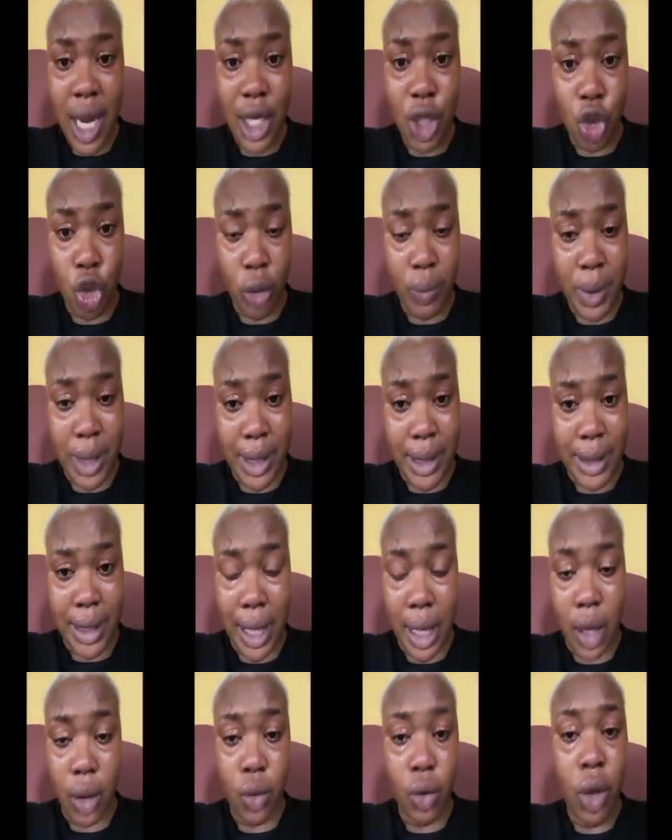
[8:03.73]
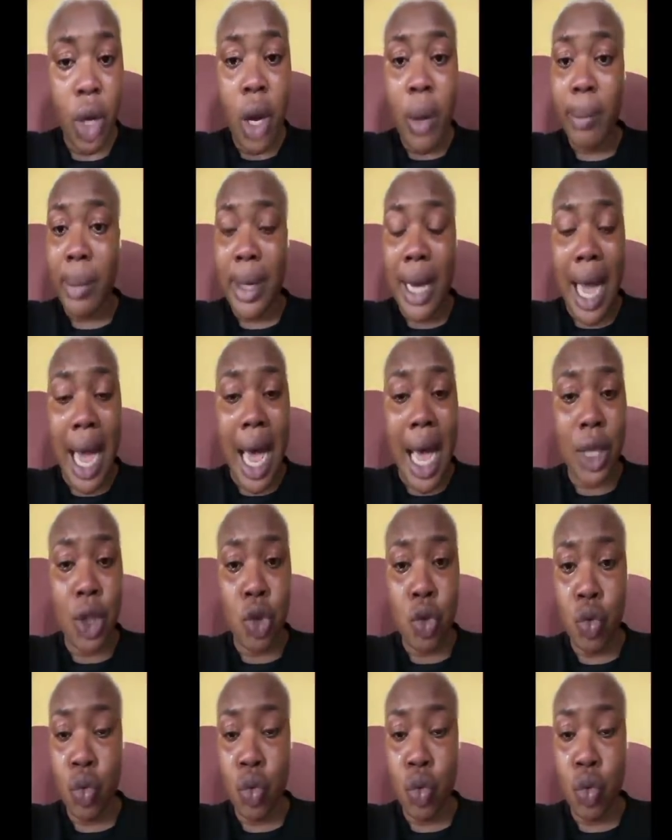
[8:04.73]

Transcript: I dropped it down, but I had